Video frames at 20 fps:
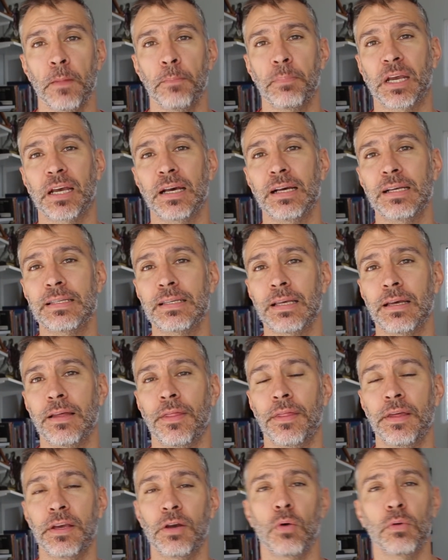
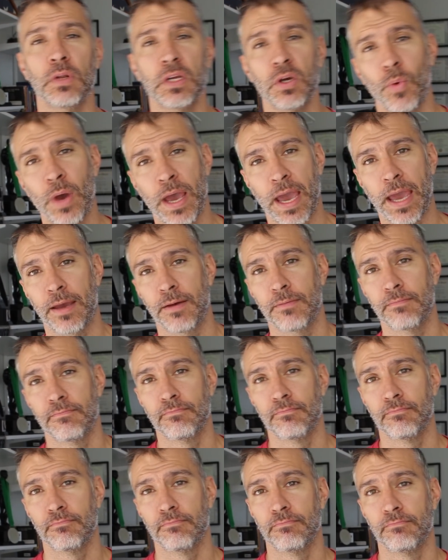because the only way
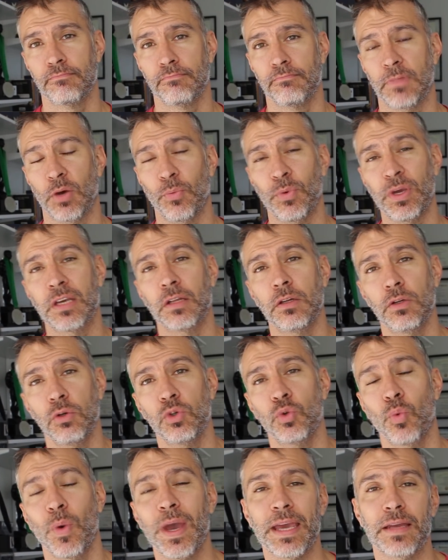that we can
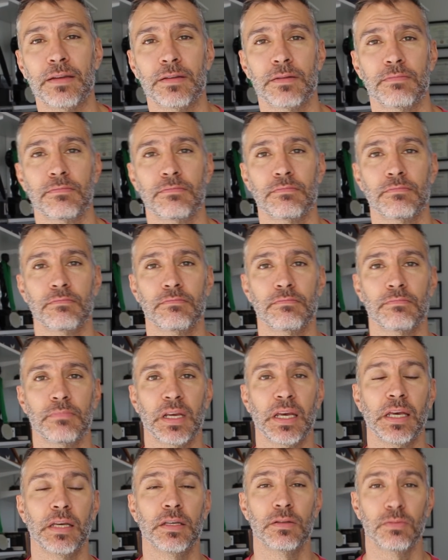lose weight
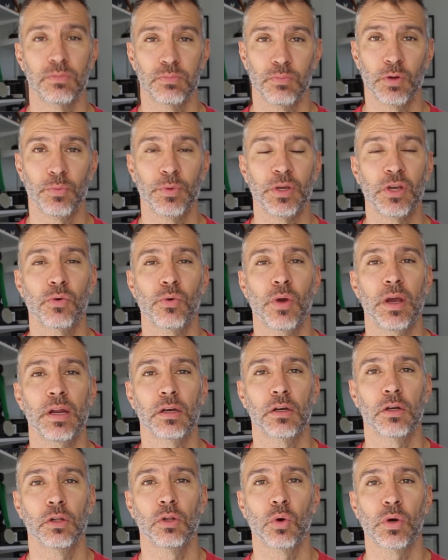is when we create
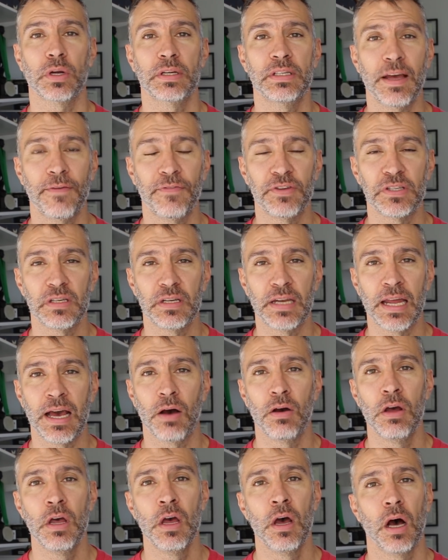a caloric deficit.
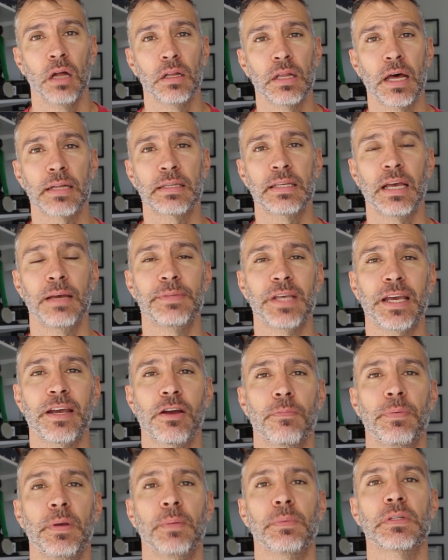Now, a lot of times I
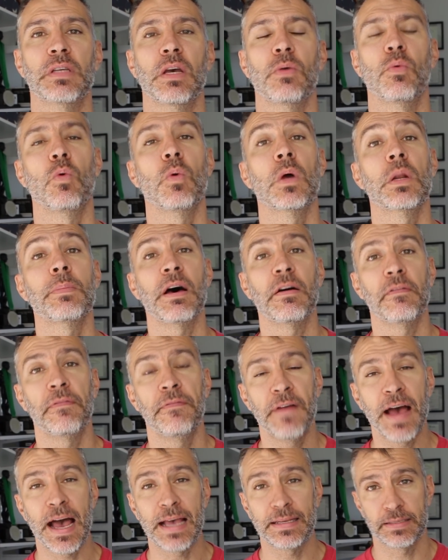hear people say, well, what
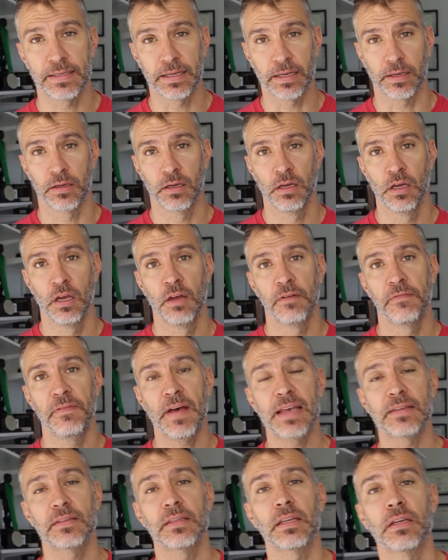about fasting?
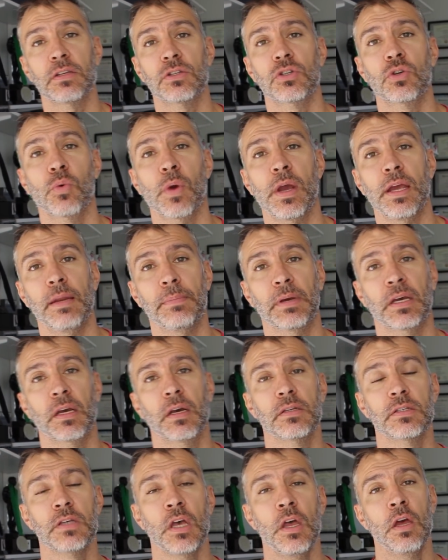Fasting is great
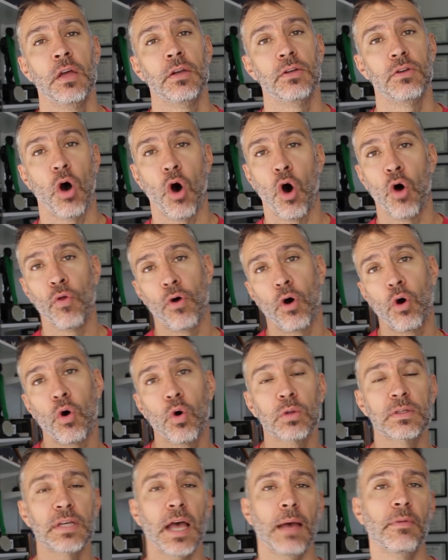because, oh, the
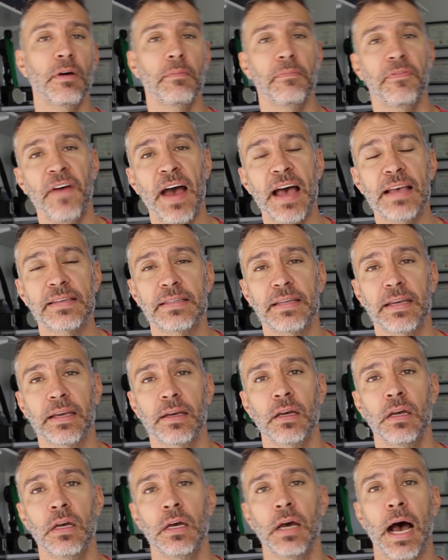whole time I'm
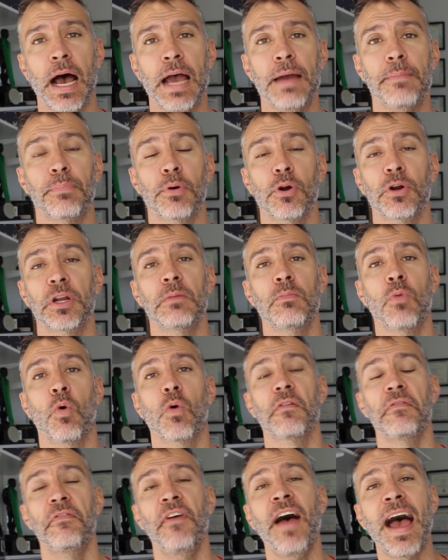fasting, I'm burning
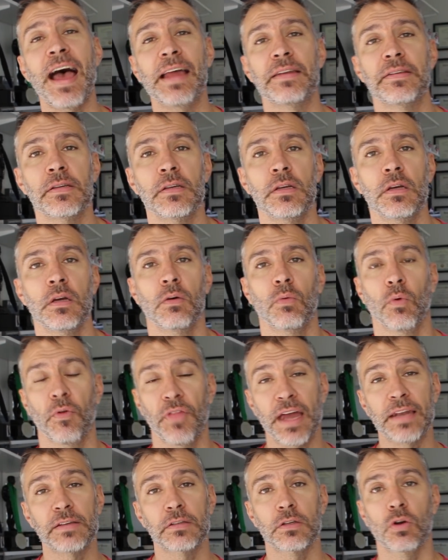more fat. Well,
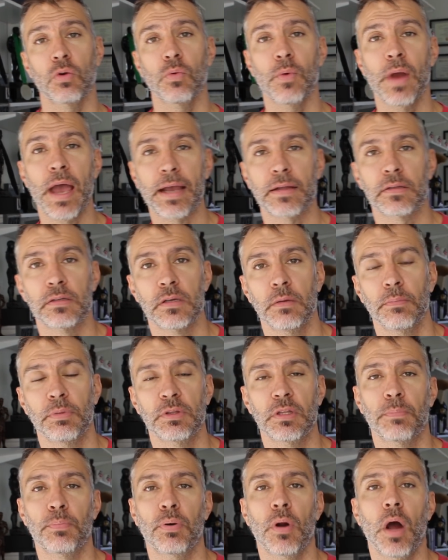that is correct.
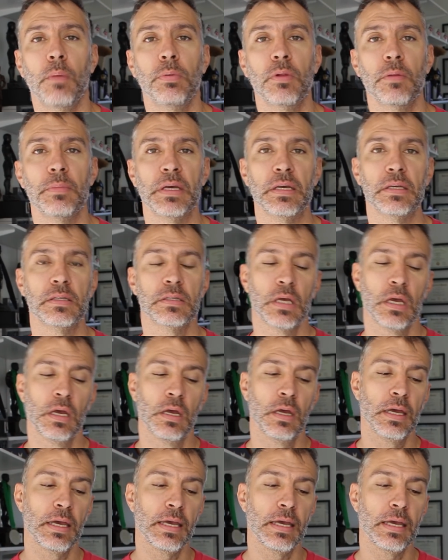But the problem is